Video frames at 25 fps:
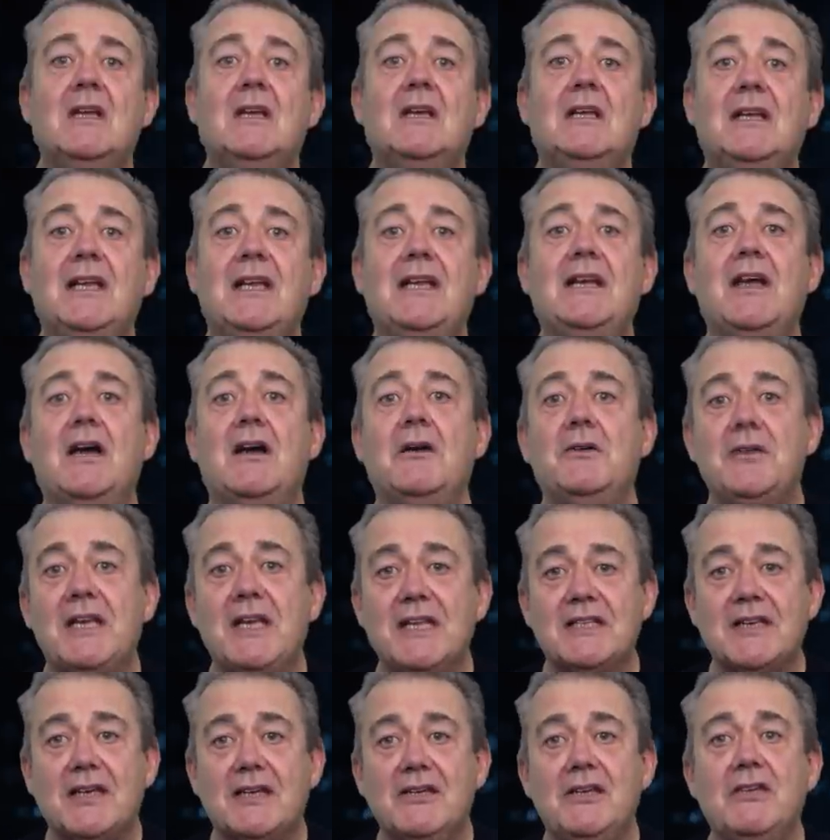Linode
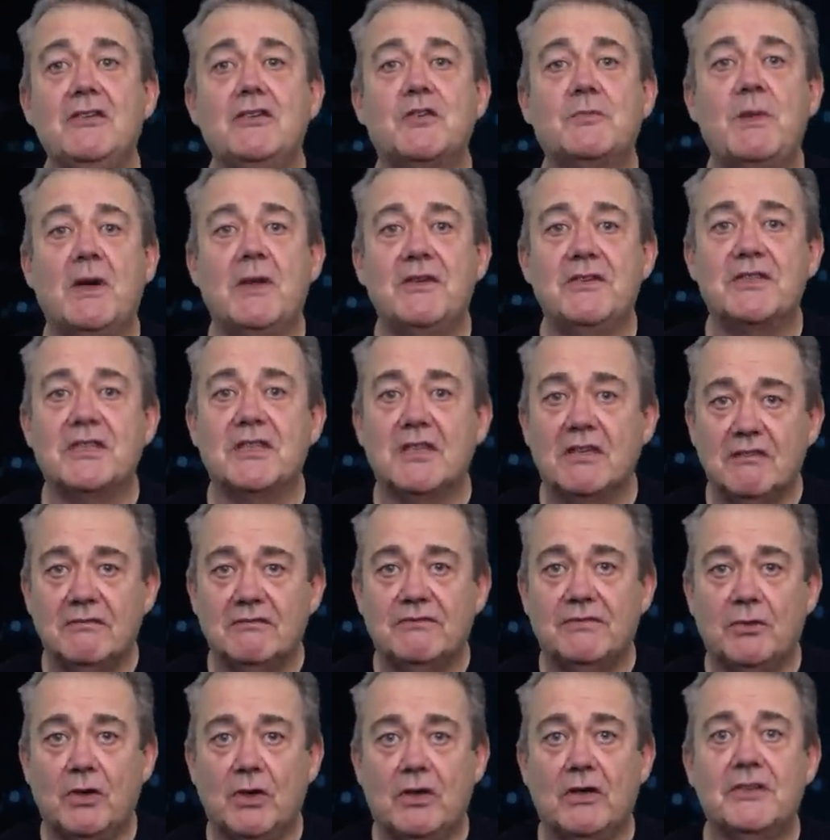is a new sponsor
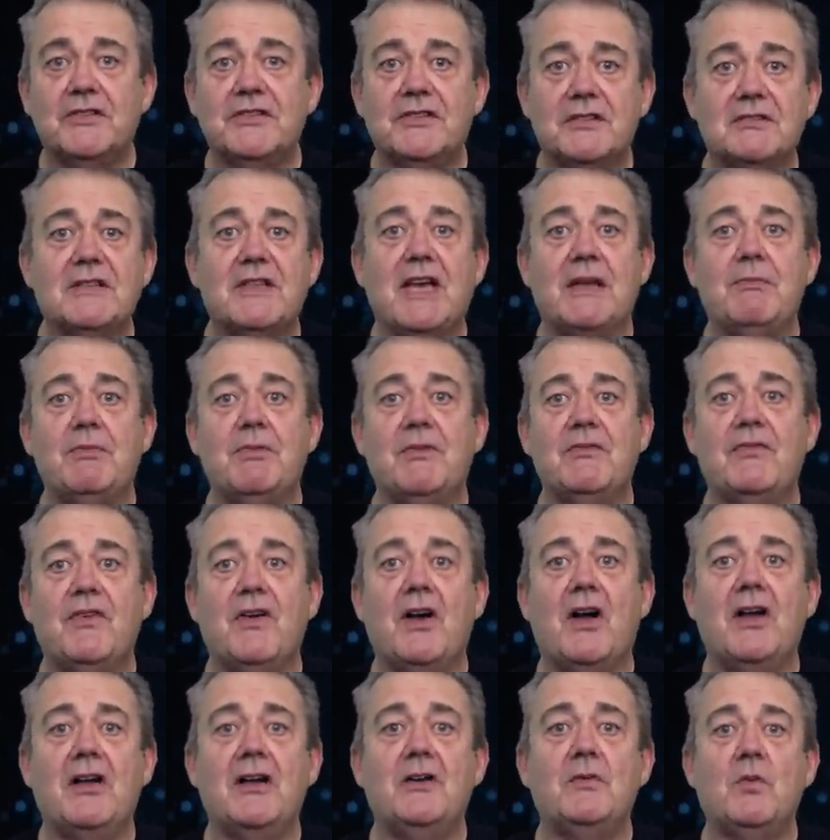for us. They
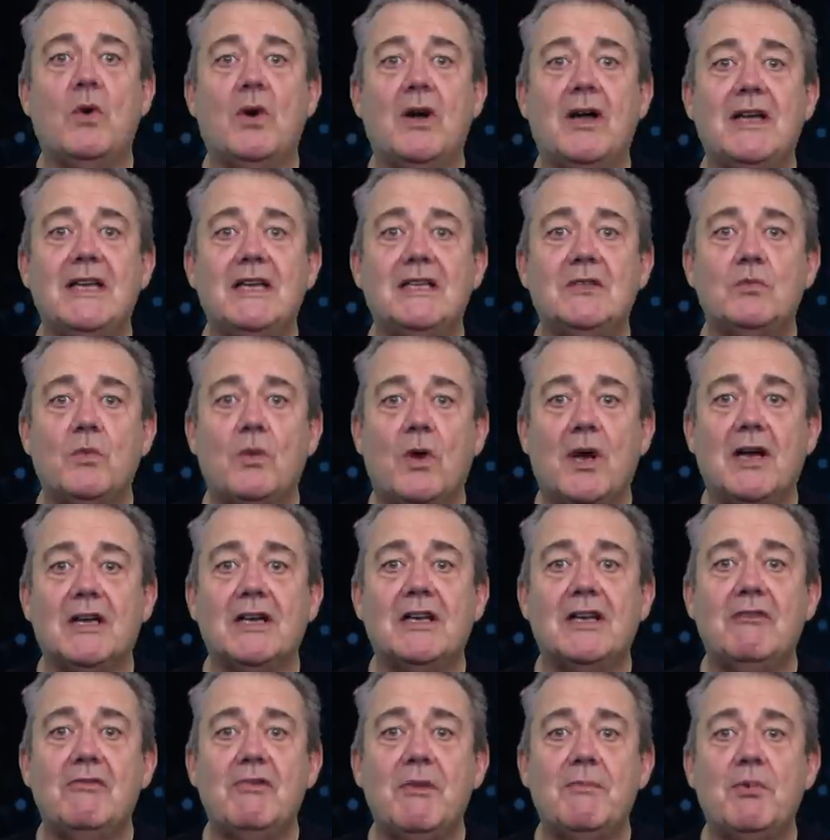provide what is
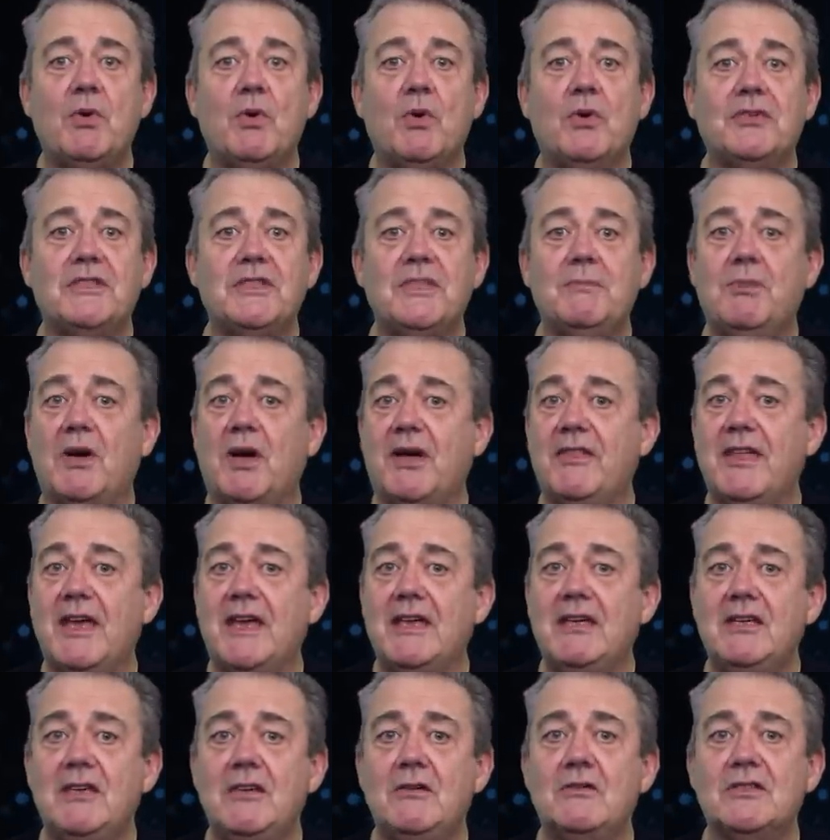widely reported by their
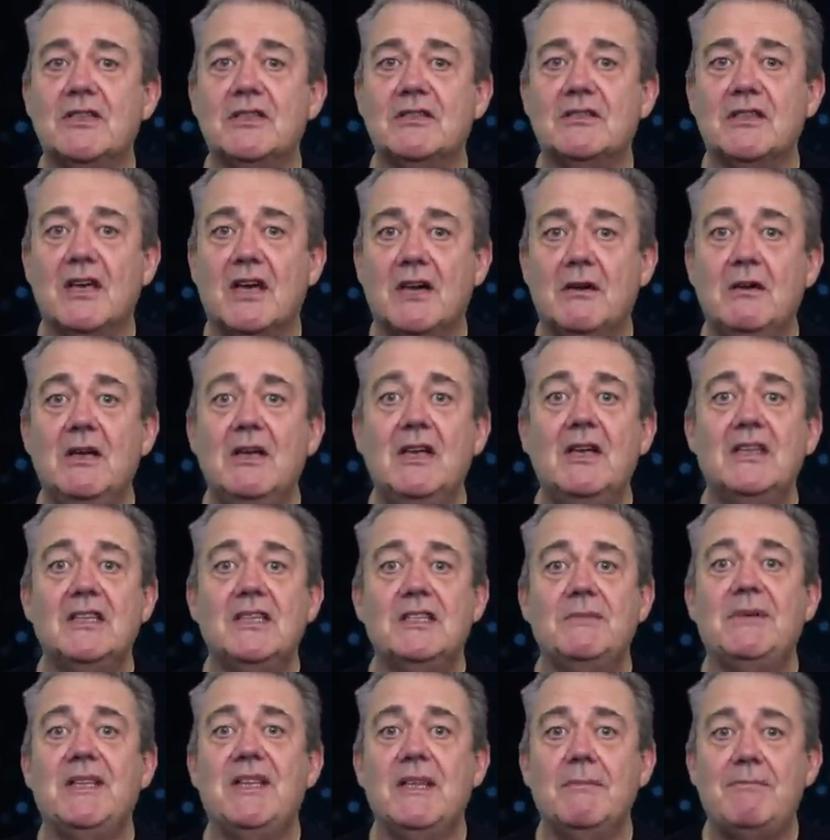users, though,
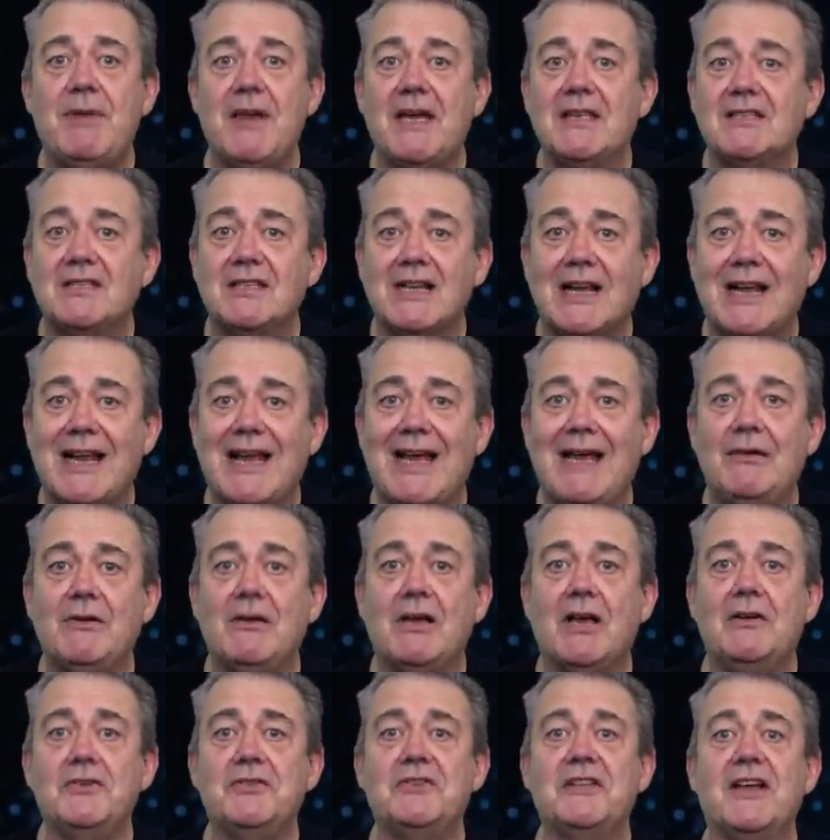to be the best cloud
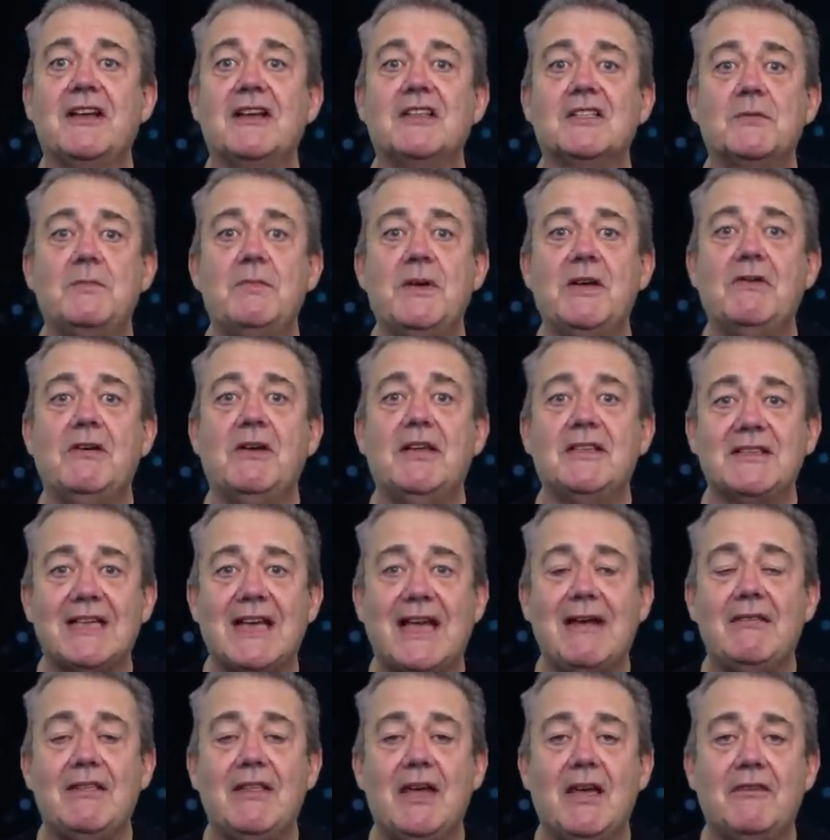hosting experience
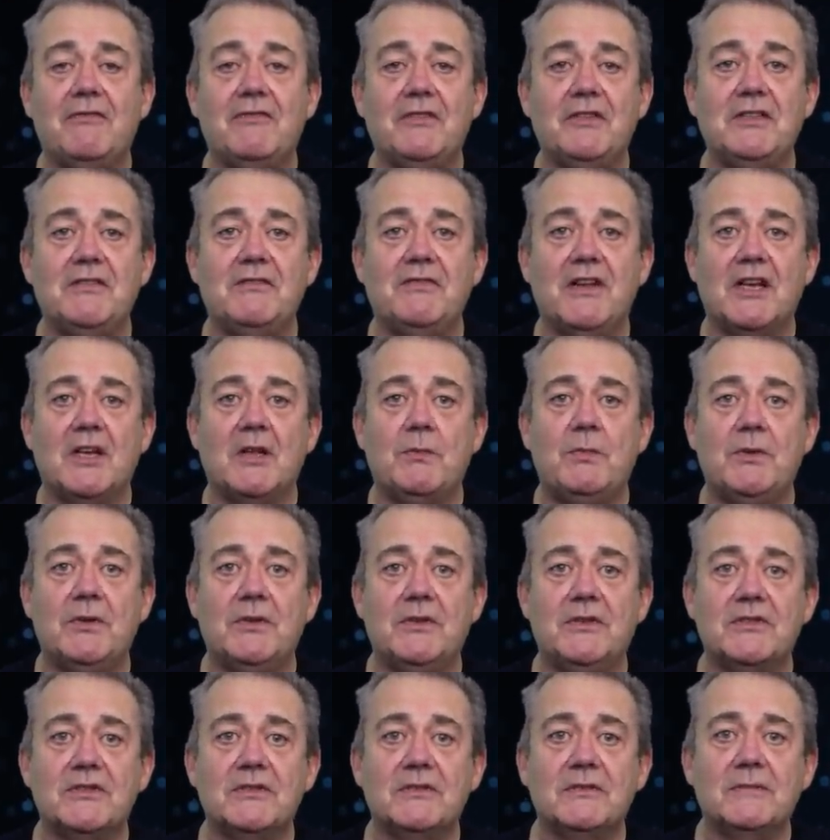out there for
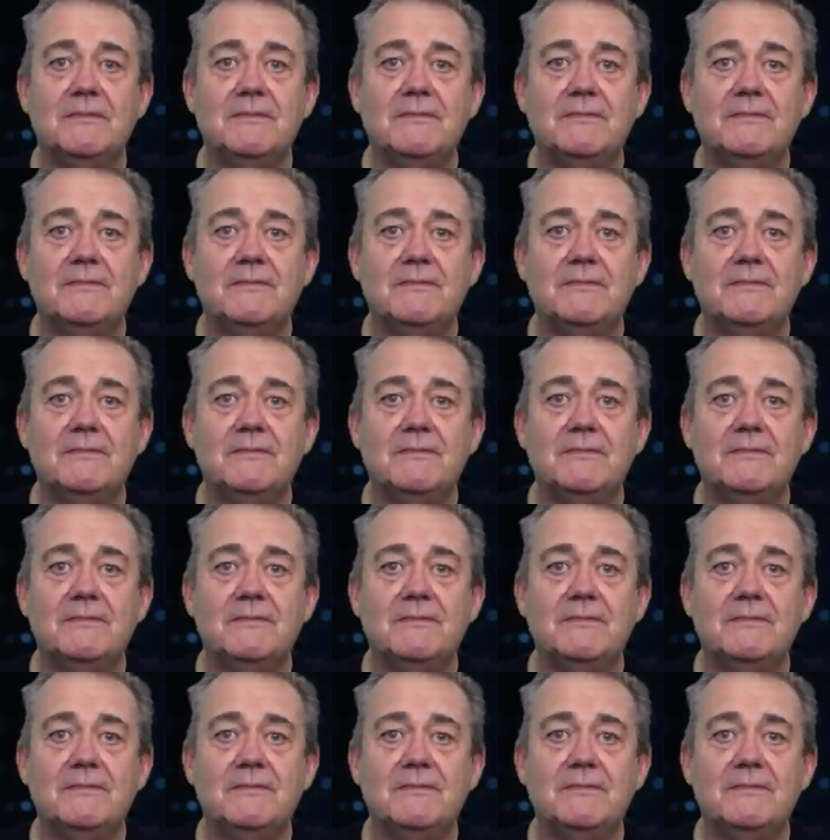developers.